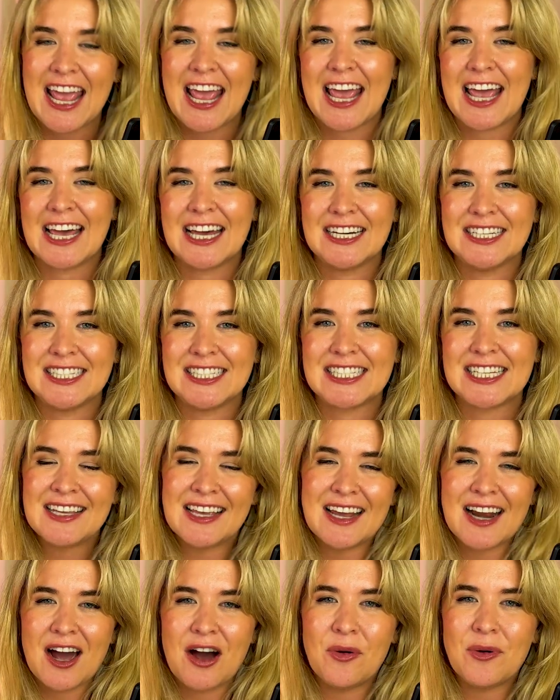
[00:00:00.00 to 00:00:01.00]
And, you
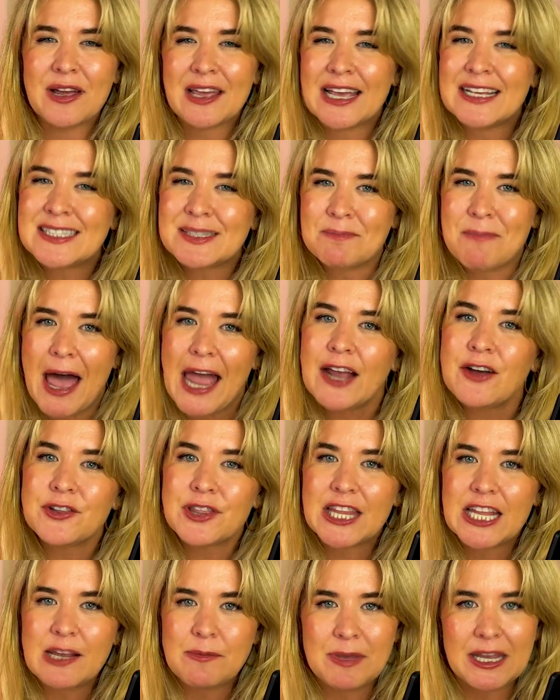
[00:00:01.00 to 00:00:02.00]
know, it's
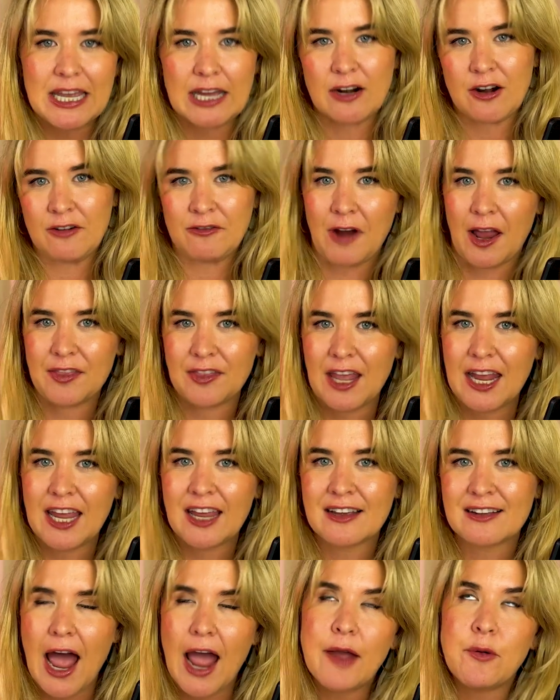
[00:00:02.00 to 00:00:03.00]
mildly beginner friendly.
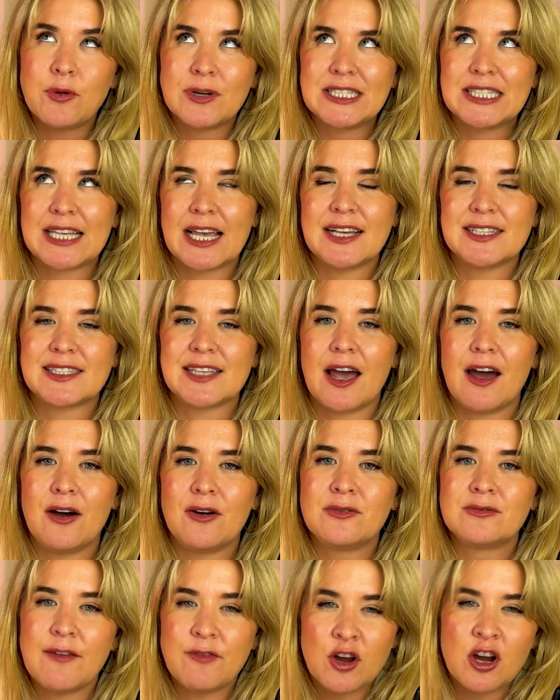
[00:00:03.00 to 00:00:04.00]
I would say so.
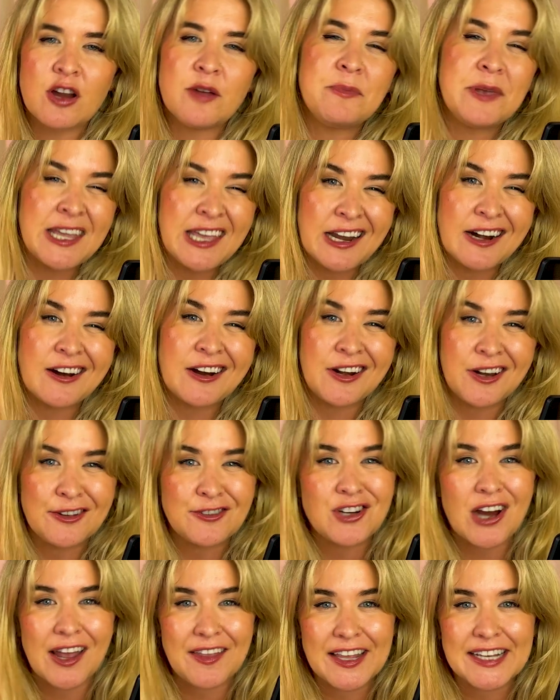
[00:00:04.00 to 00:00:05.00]
If you're a beginner and you
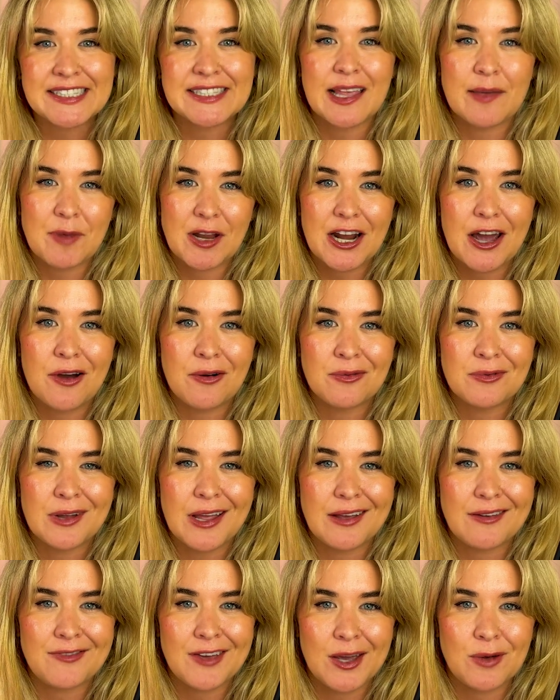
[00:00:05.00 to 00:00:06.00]
try this, let me know
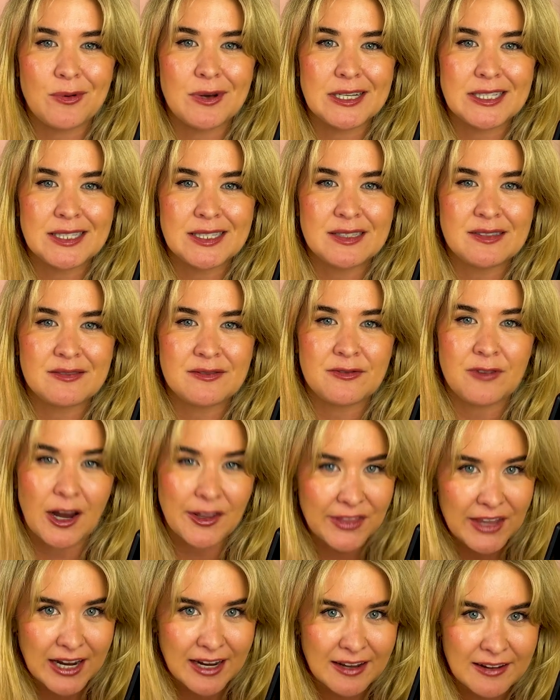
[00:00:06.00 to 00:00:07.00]
if it was
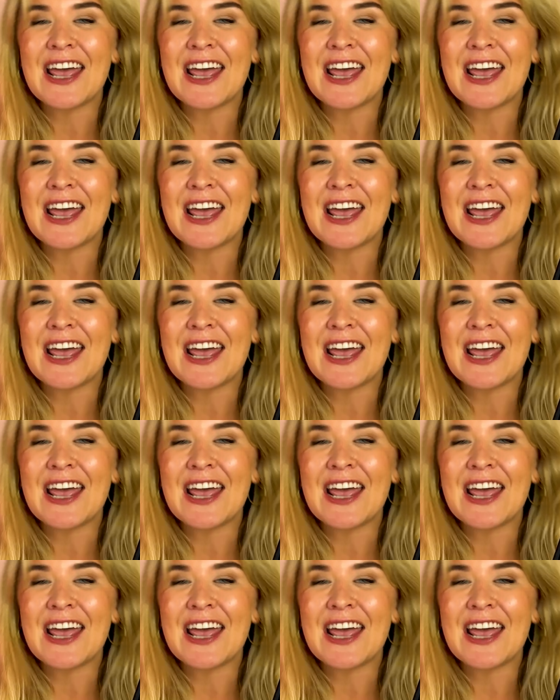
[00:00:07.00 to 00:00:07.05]
friendly.